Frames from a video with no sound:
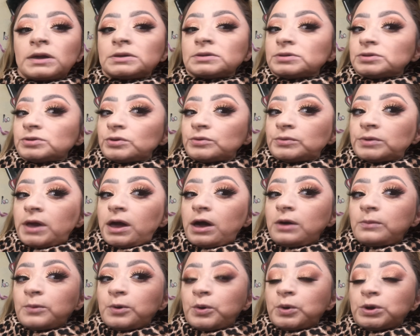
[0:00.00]
so now
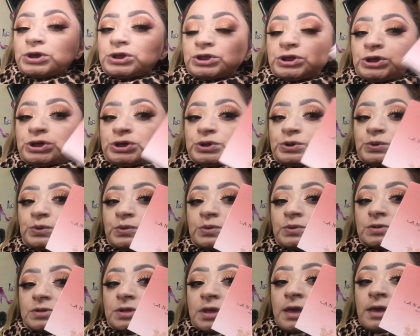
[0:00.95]
I'm going to
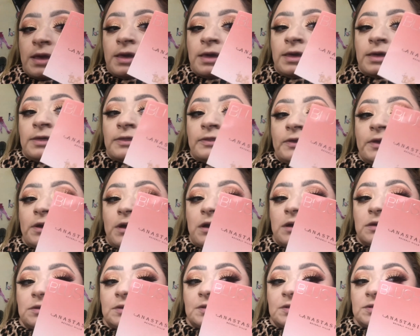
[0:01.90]
use the
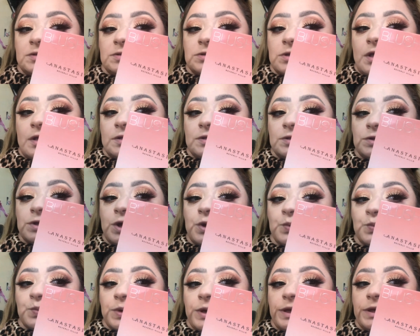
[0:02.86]
Anastasia
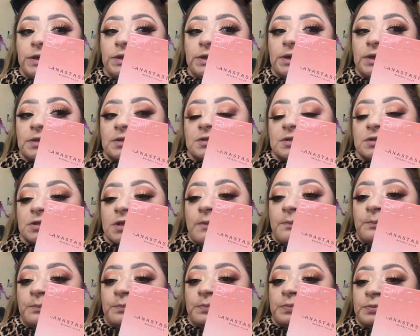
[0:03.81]
Radiance
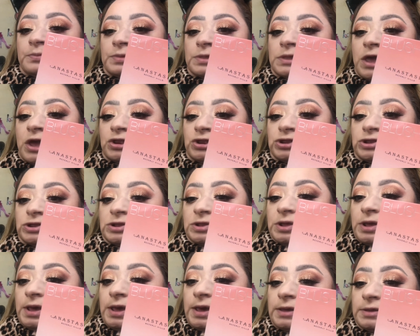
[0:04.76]
Blush
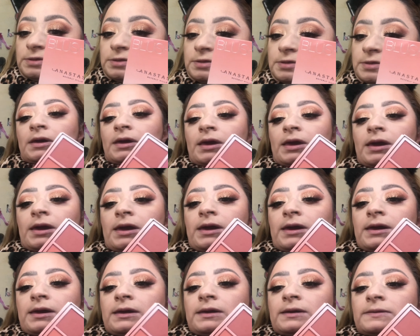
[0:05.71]
Kit,
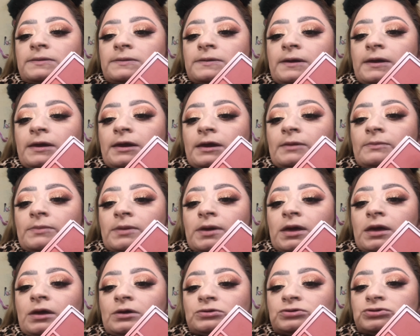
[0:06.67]
and I'm
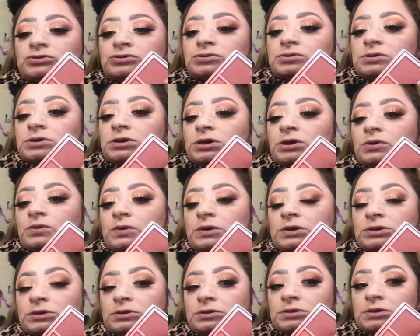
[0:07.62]
actually
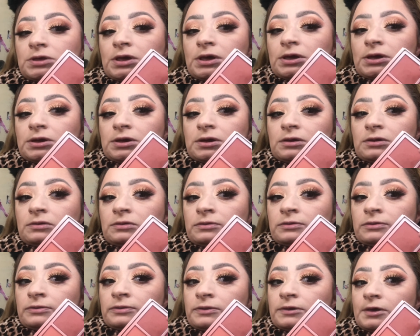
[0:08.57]
going to take
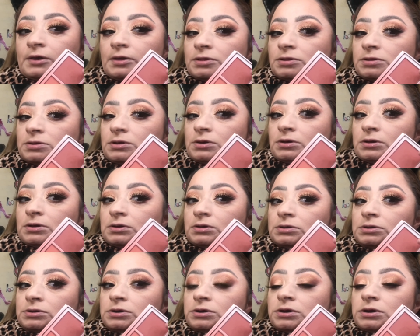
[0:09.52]
this
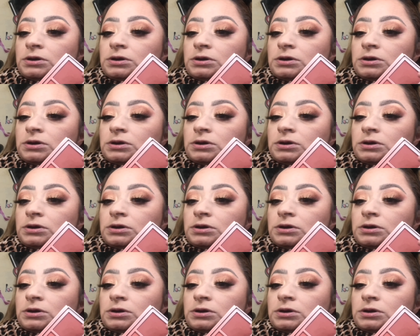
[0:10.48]
color.